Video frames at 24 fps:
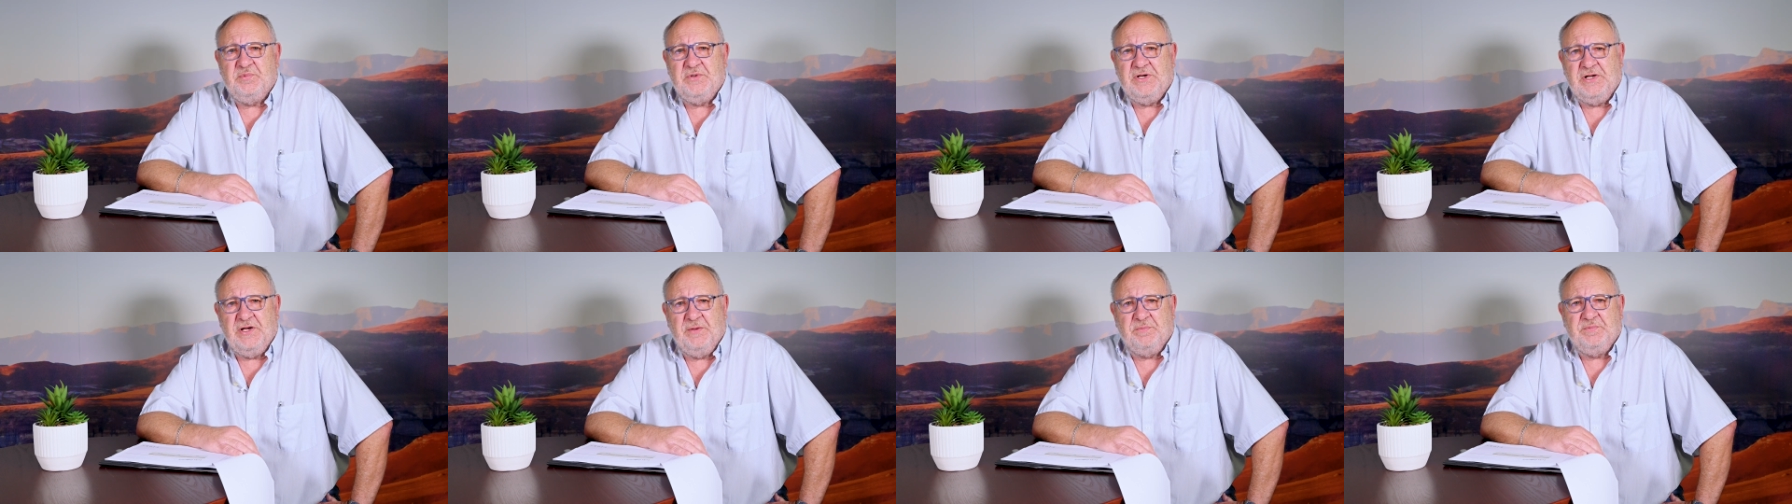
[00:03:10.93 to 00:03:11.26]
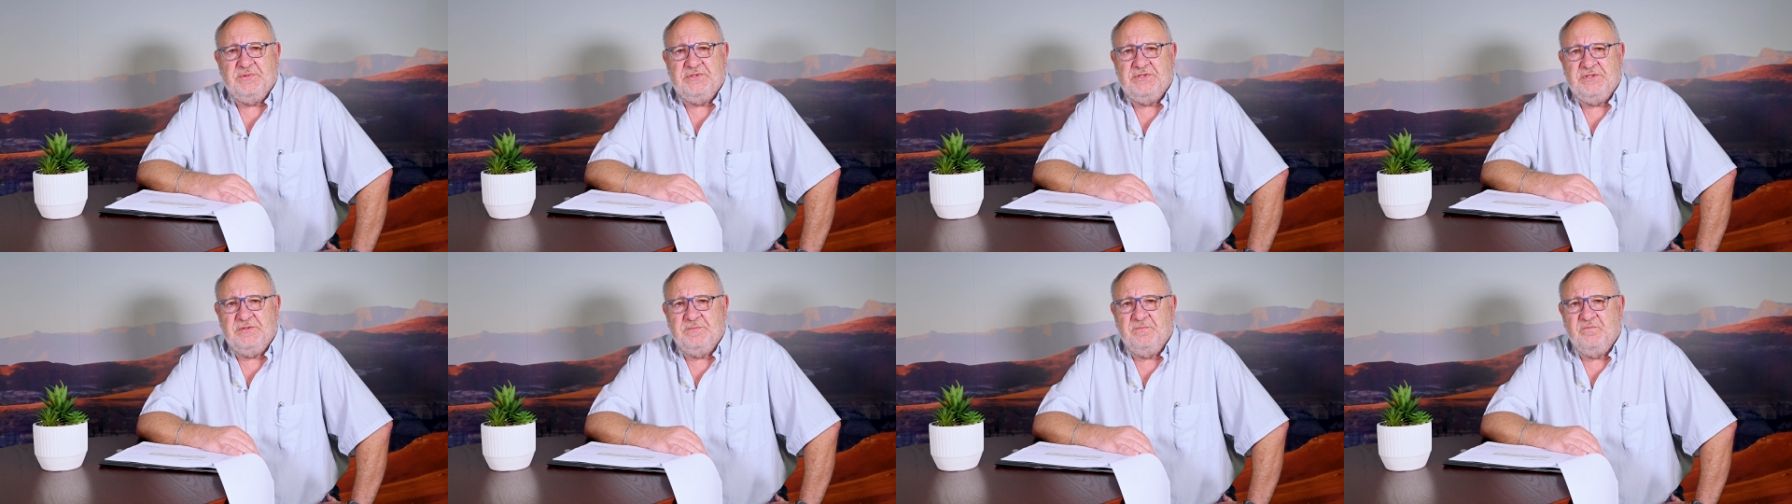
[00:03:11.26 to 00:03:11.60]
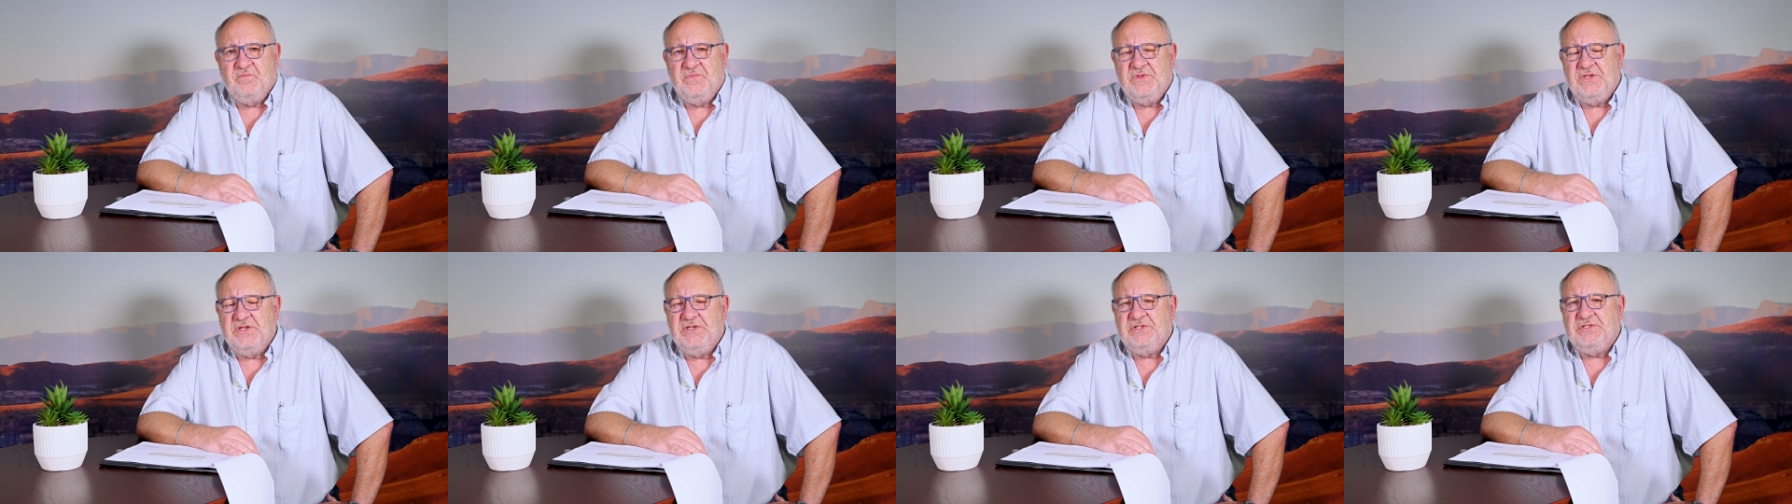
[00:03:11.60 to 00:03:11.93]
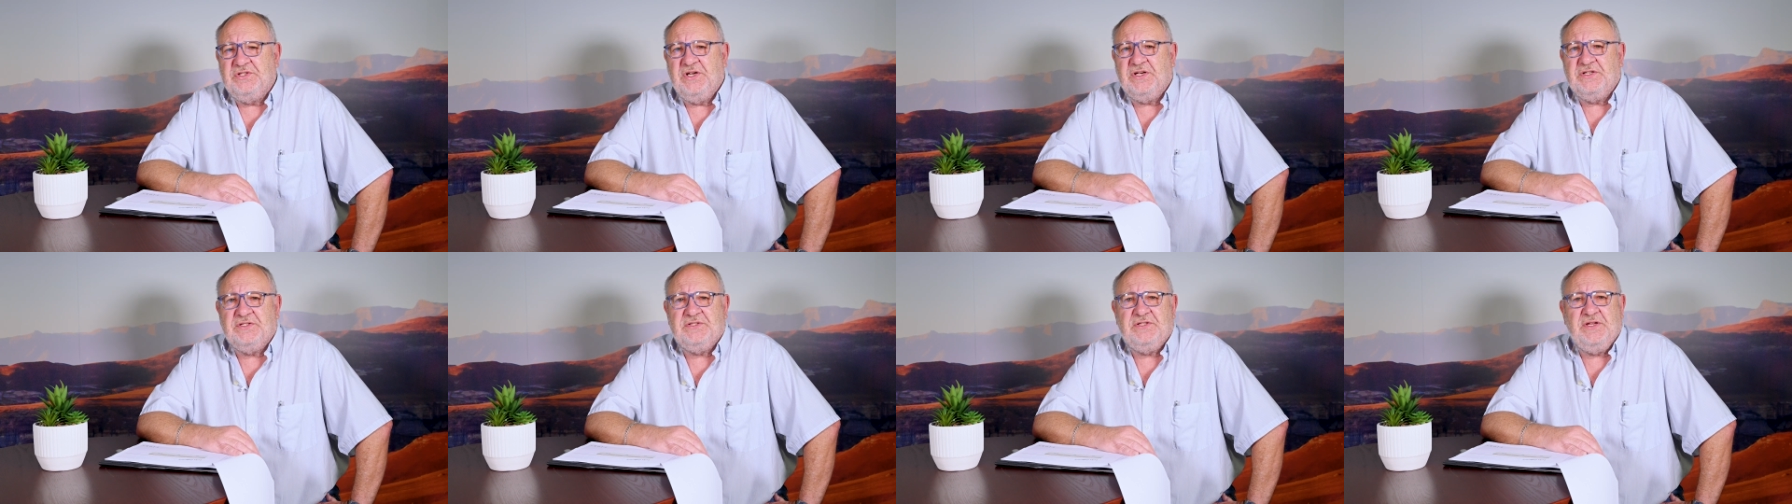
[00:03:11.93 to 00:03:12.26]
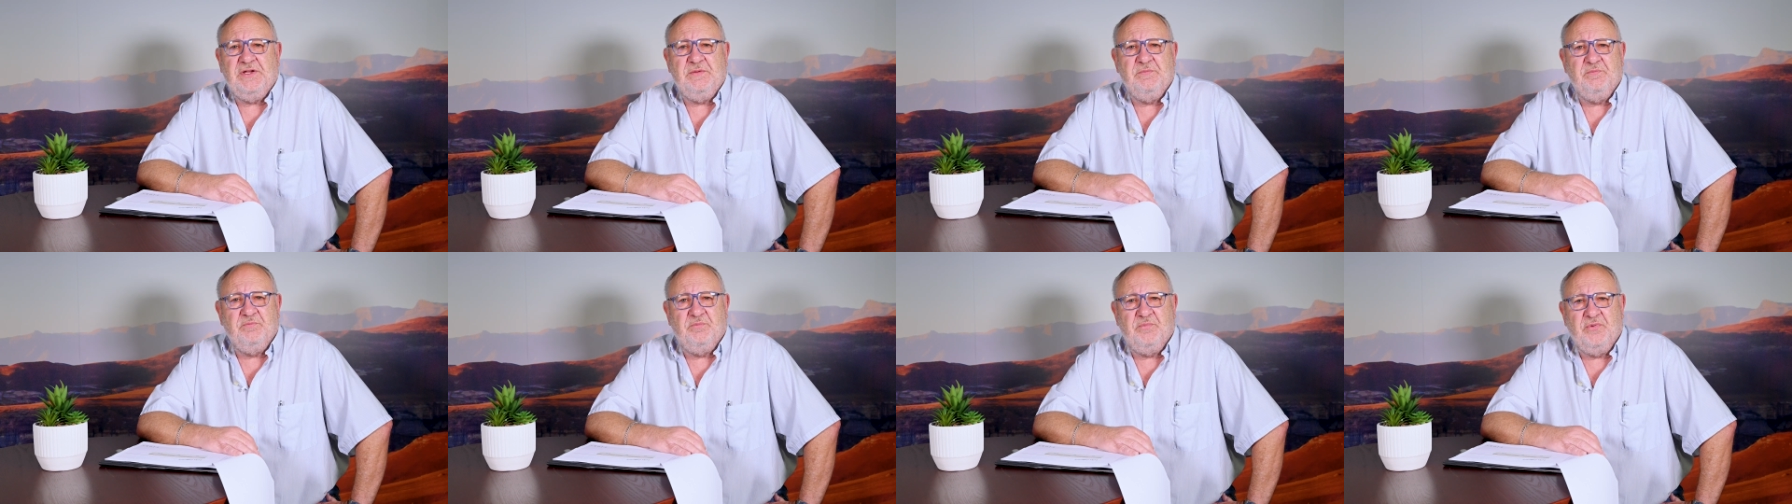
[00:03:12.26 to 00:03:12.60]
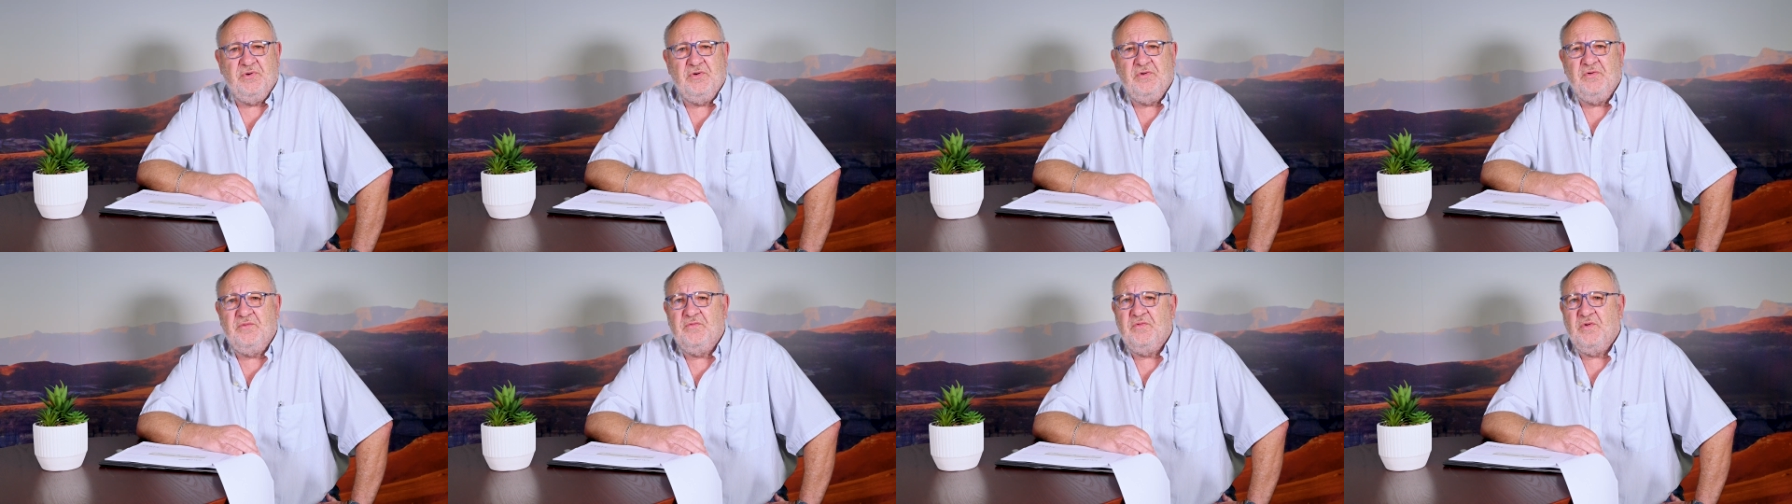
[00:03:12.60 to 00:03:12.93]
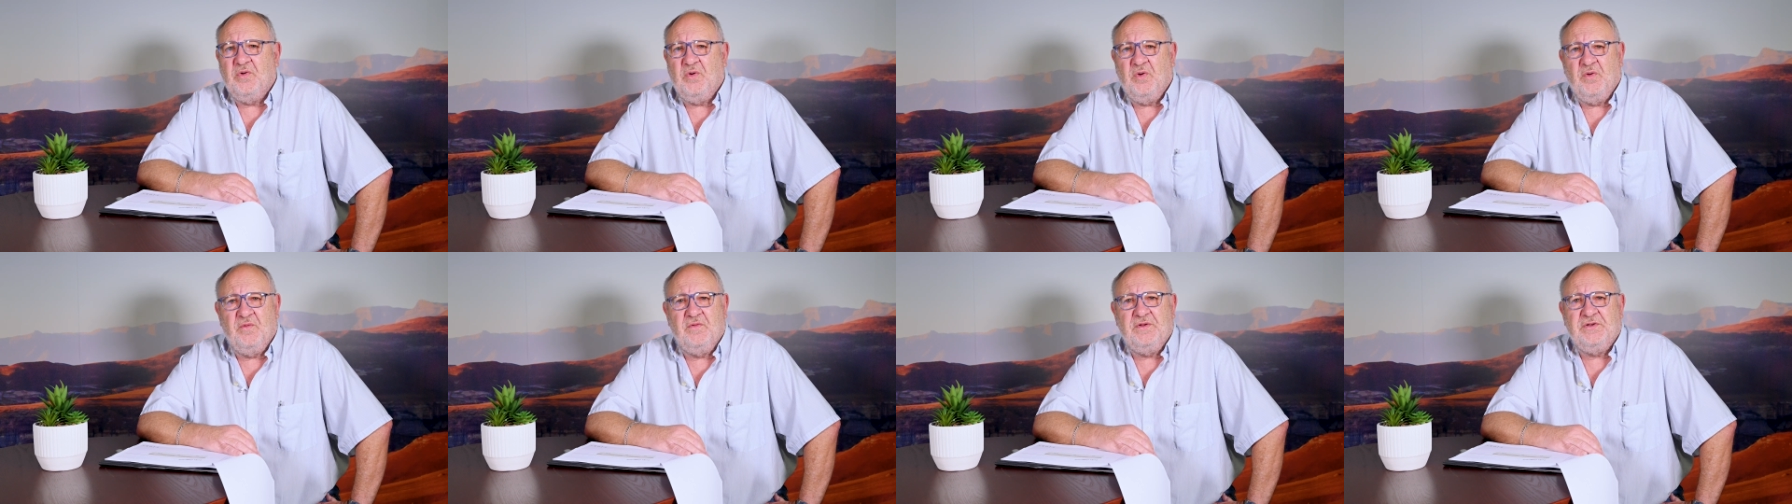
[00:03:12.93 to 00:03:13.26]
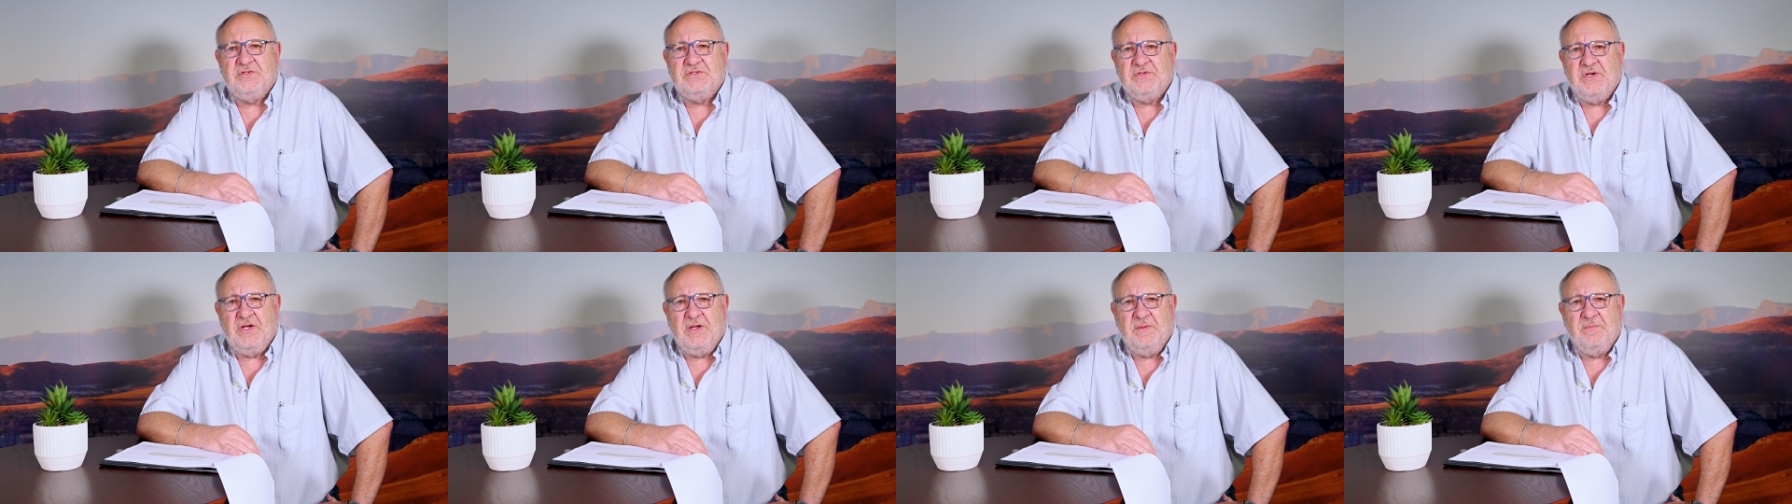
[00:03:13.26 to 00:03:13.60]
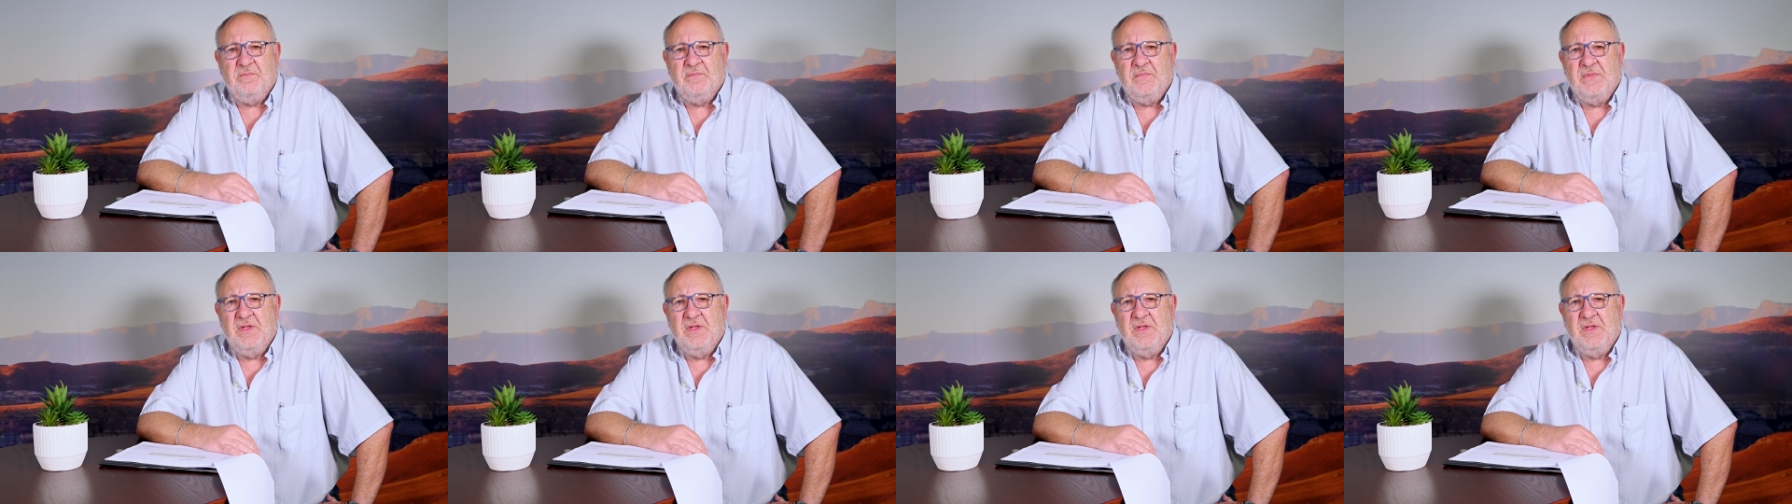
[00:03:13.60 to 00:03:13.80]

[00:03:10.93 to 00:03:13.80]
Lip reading: clips just improve all the time.